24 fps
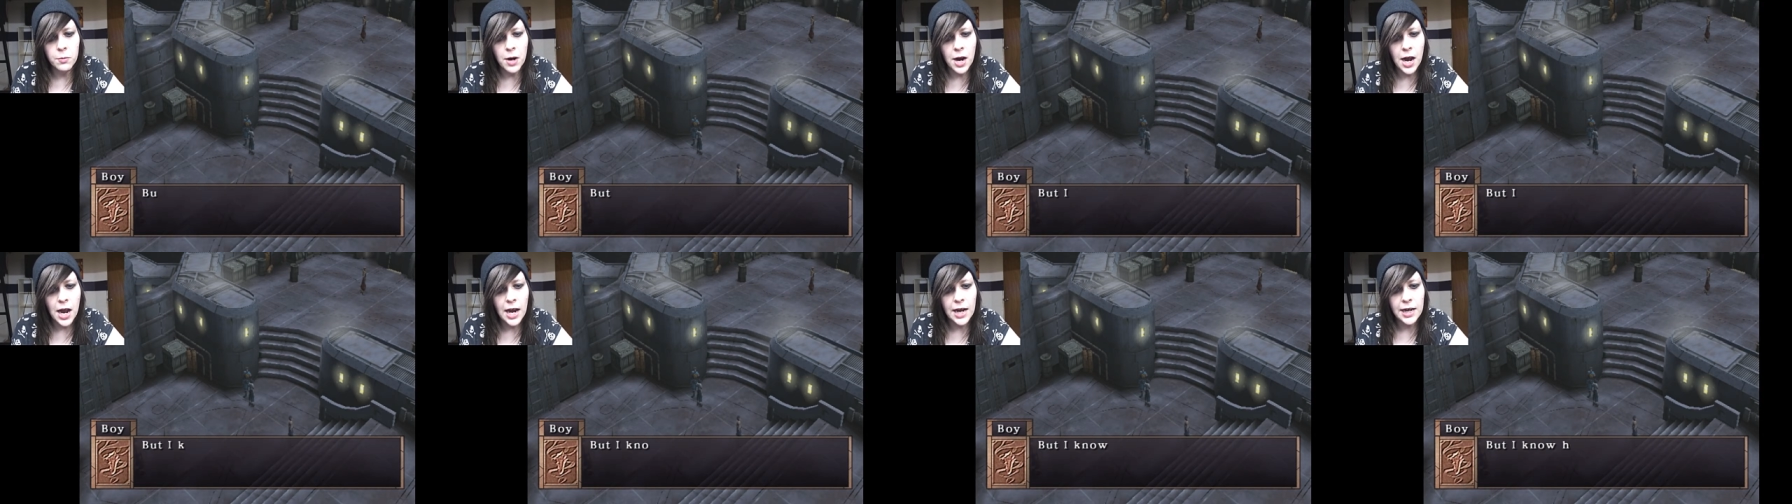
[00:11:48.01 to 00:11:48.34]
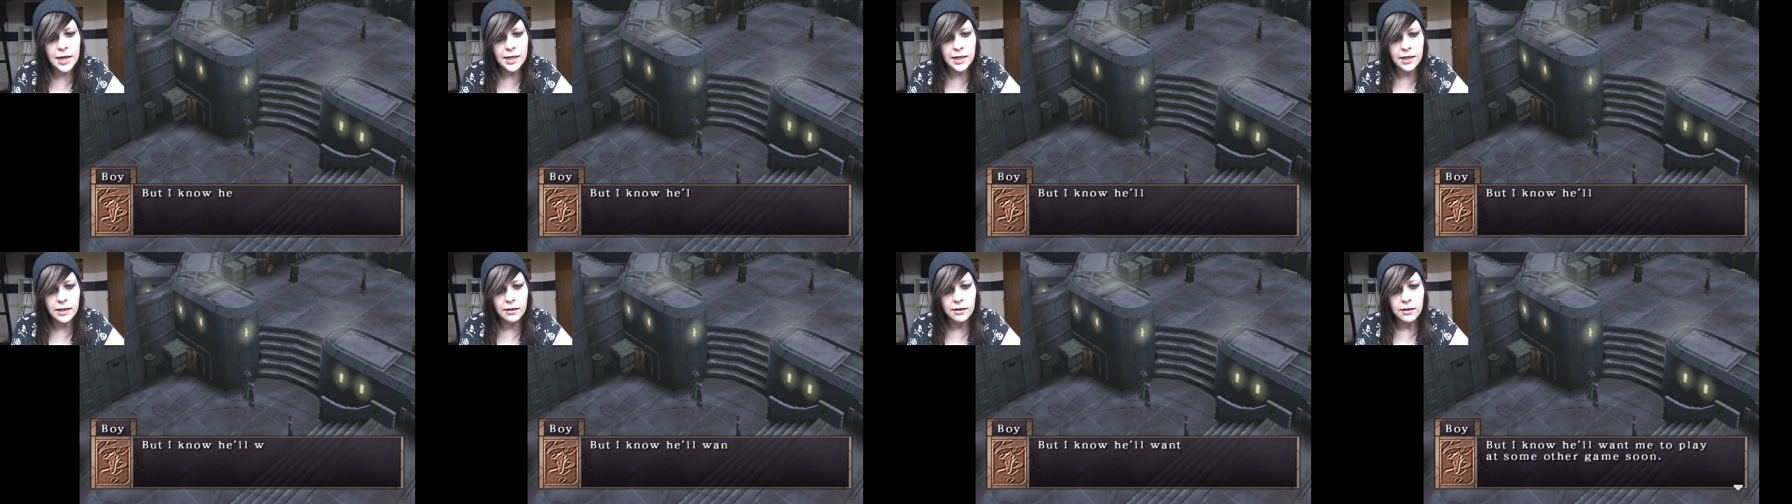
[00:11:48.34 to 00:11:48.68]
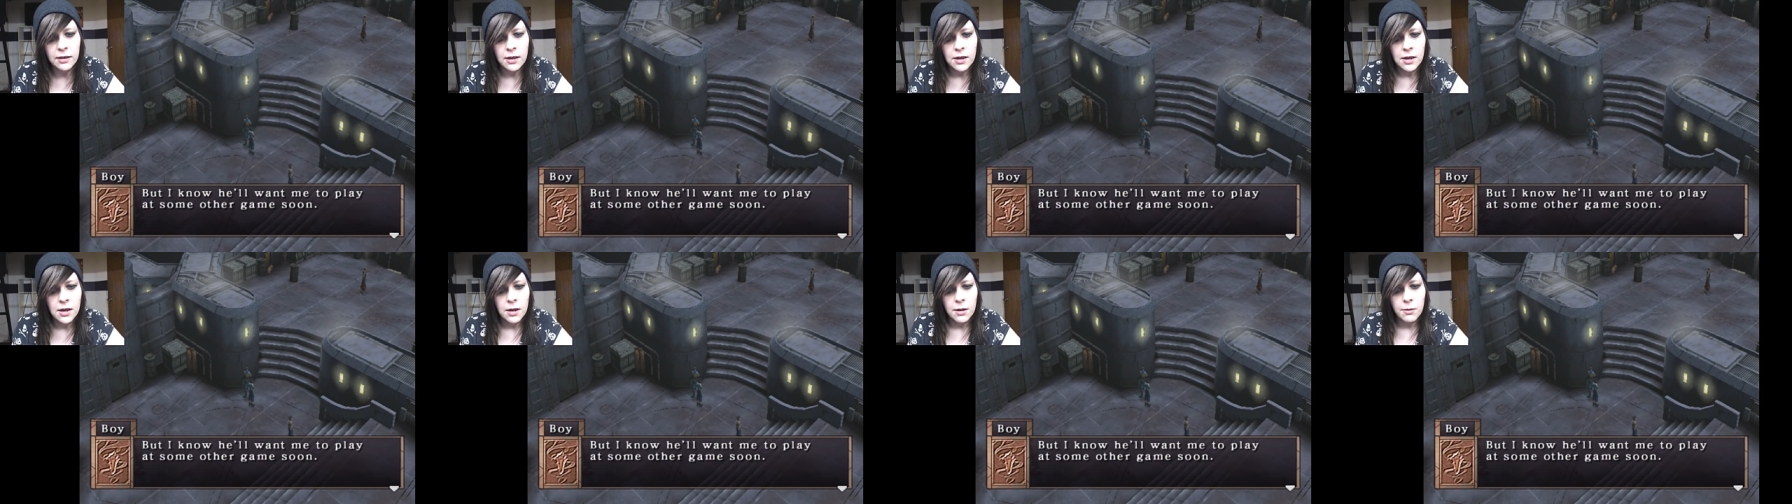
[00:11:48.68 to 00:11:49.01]
hiding.
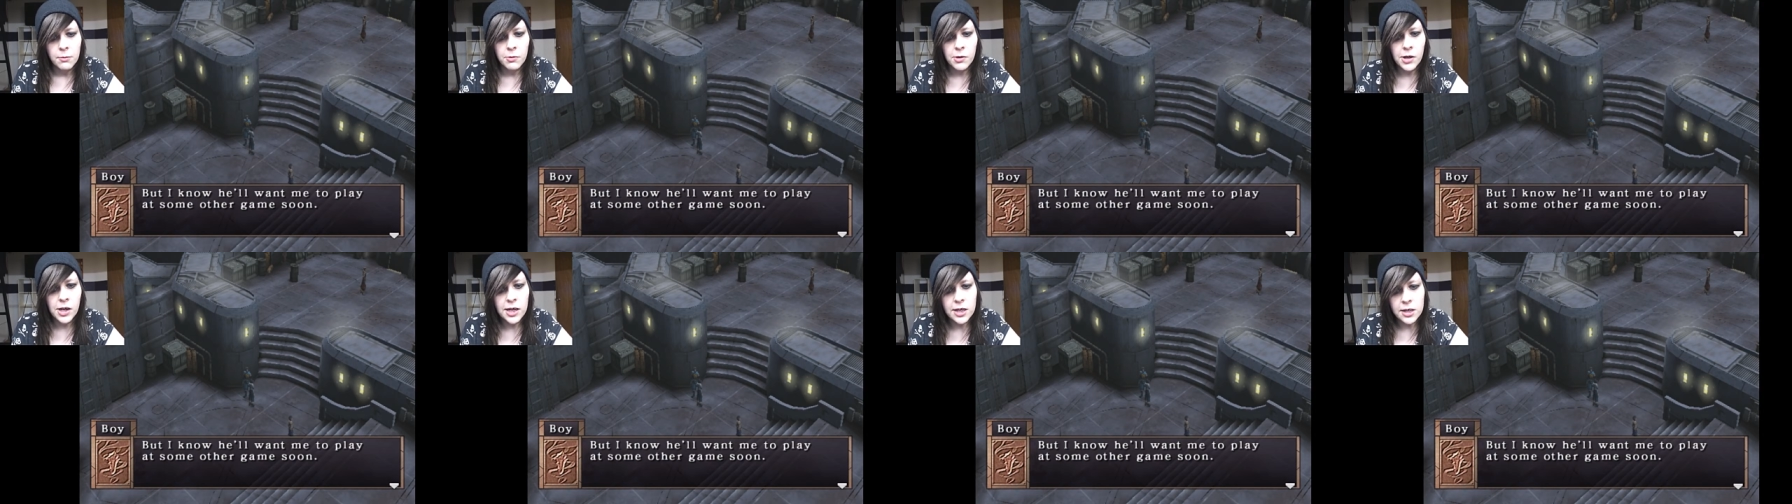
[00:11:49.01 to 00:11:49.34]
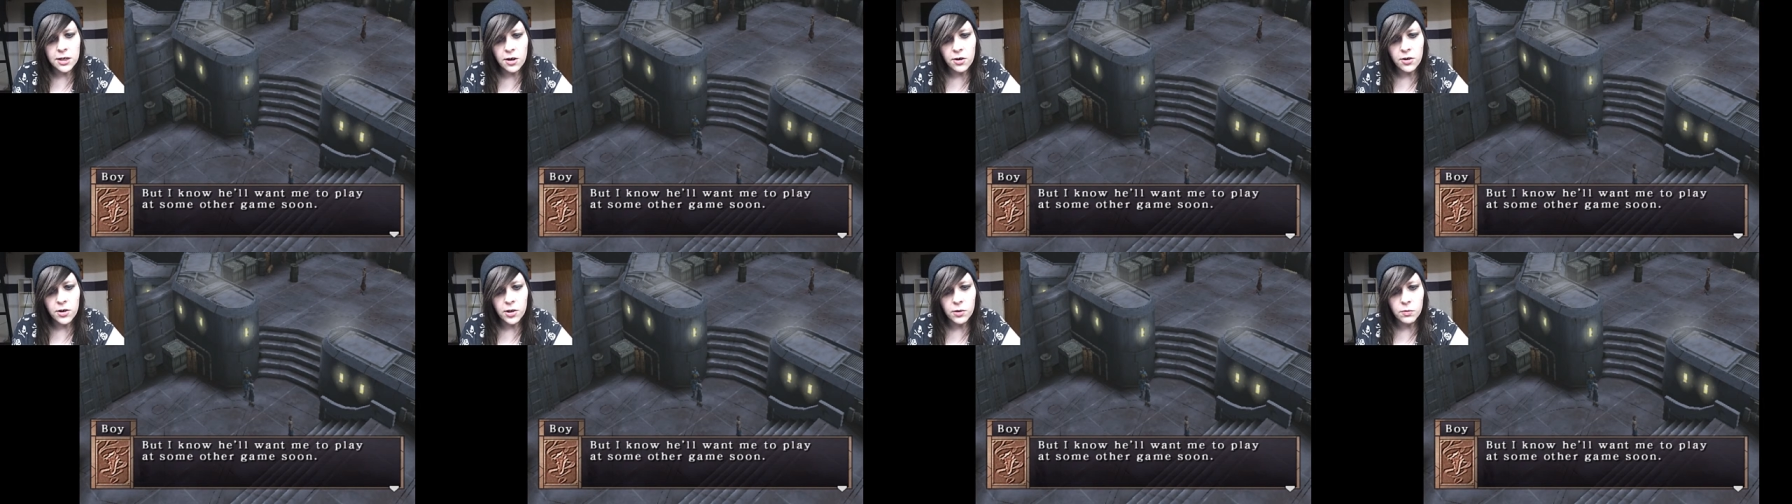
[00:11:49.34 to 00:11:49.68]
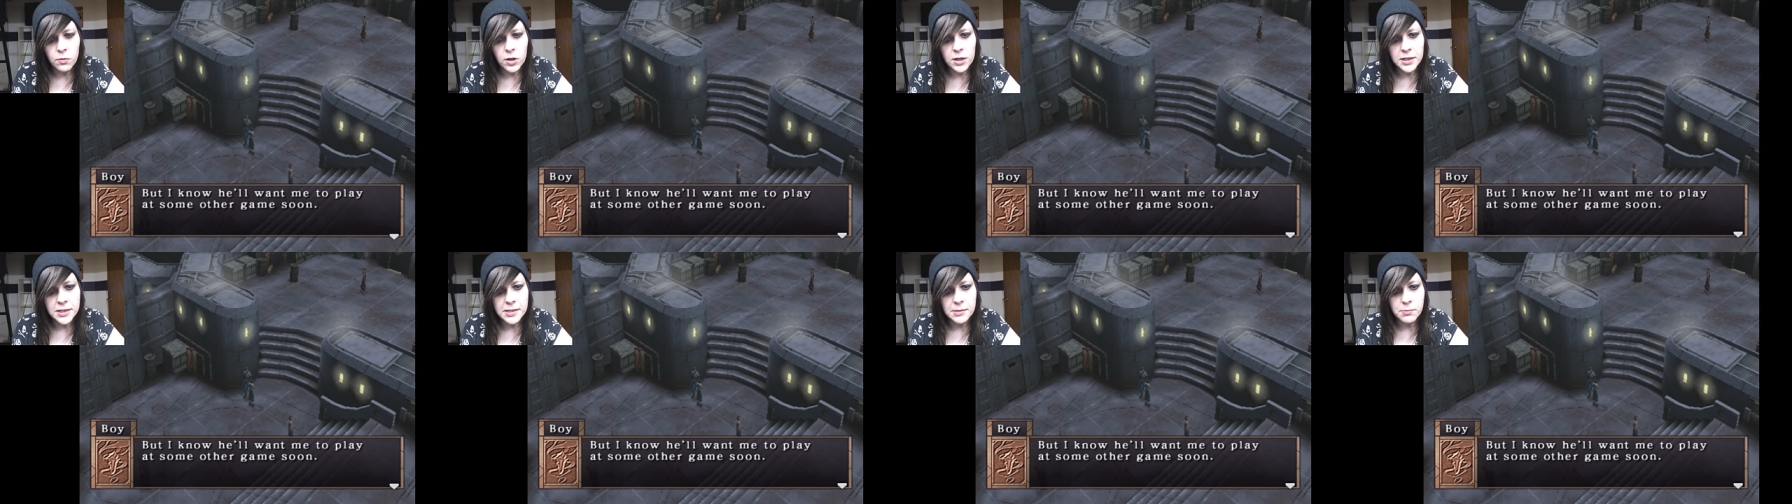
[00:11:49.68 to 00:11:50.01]
But I know he'll
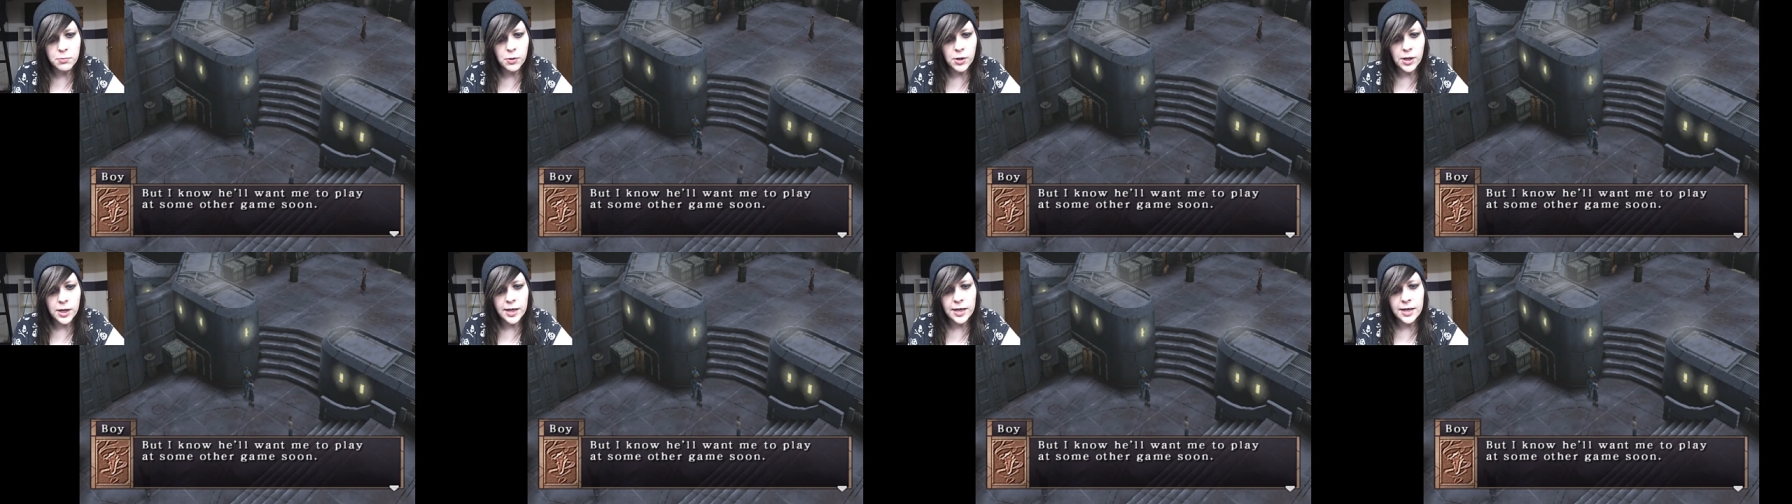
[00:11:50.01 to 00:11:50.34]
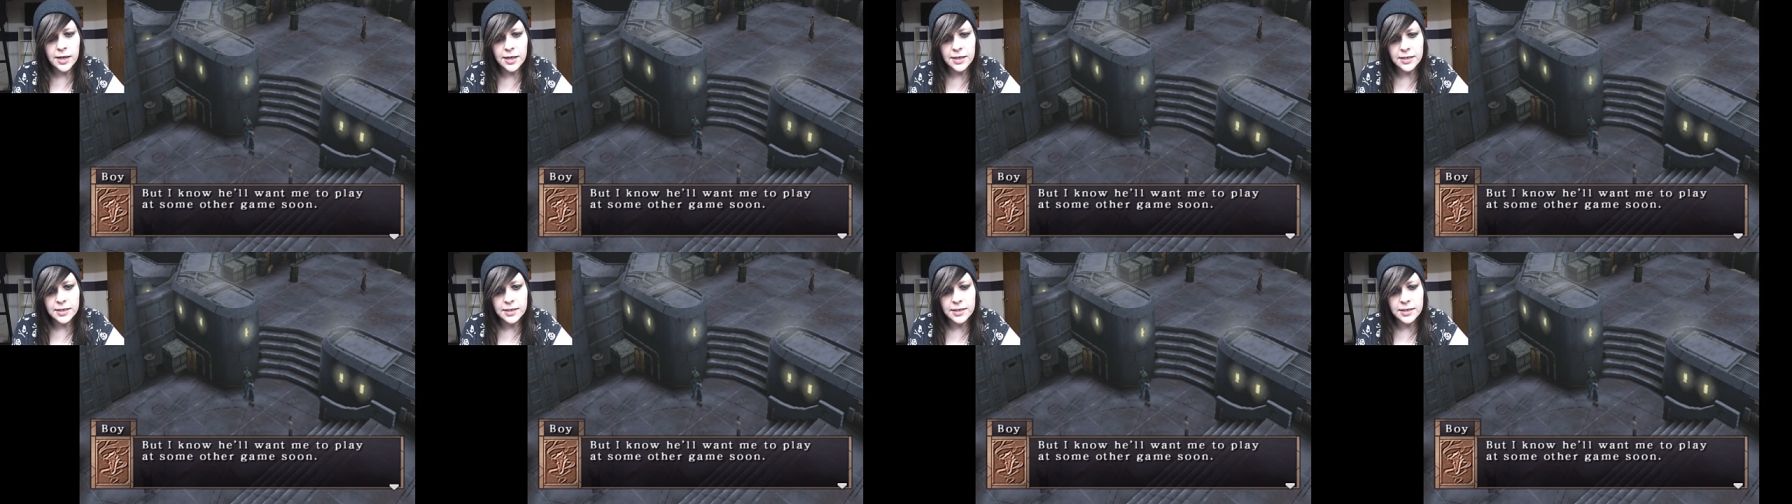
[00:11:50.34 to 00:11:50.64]
want to play it at